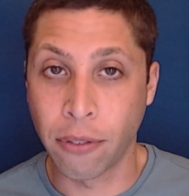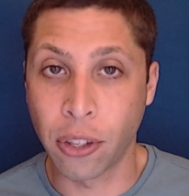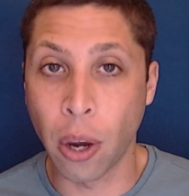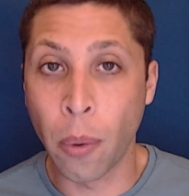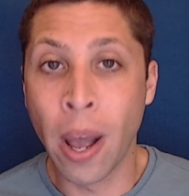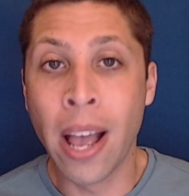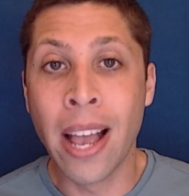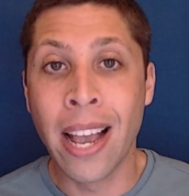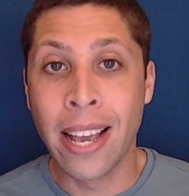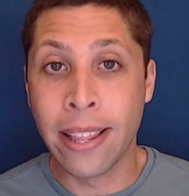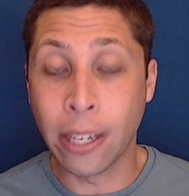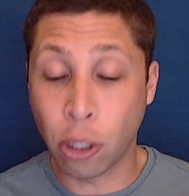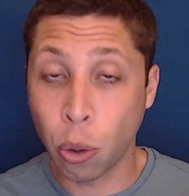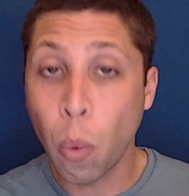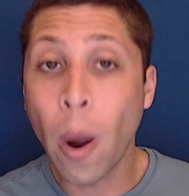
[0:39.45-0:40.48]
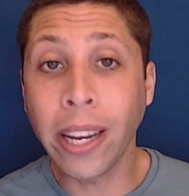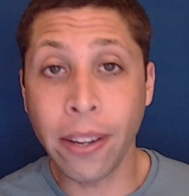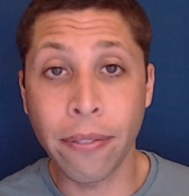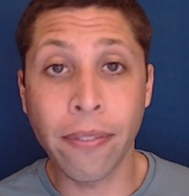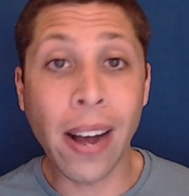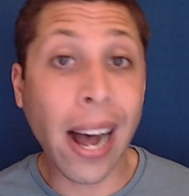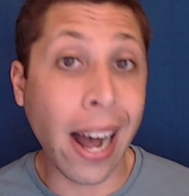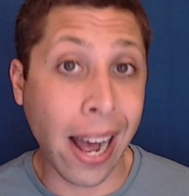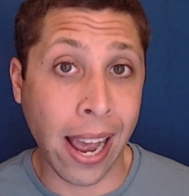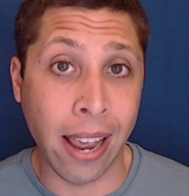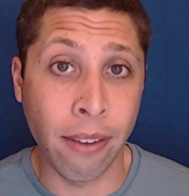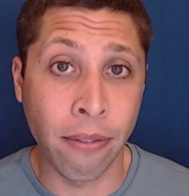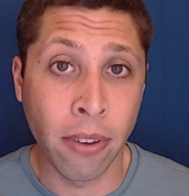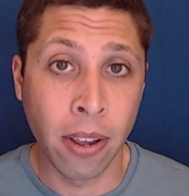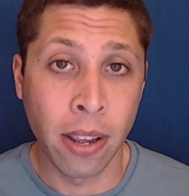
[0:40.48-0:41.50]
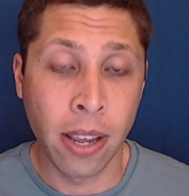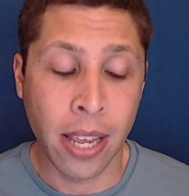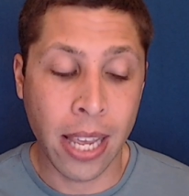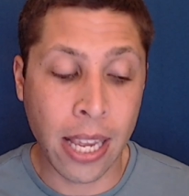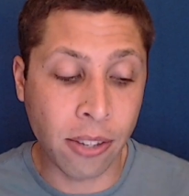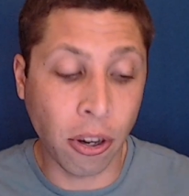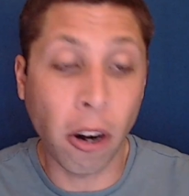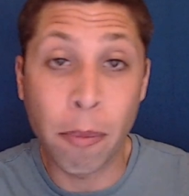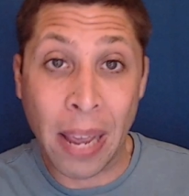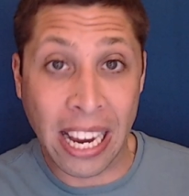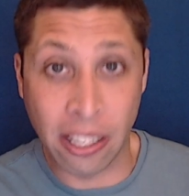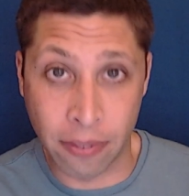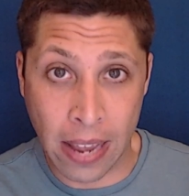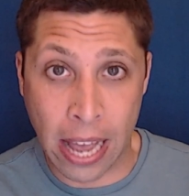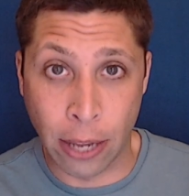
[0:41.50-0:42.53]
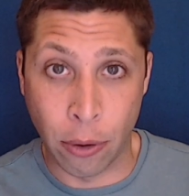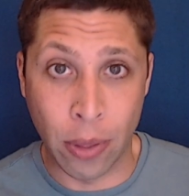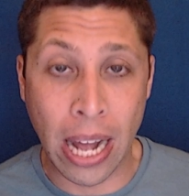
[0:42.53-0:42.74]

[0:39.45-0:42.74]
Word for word: So the 25 is our base value.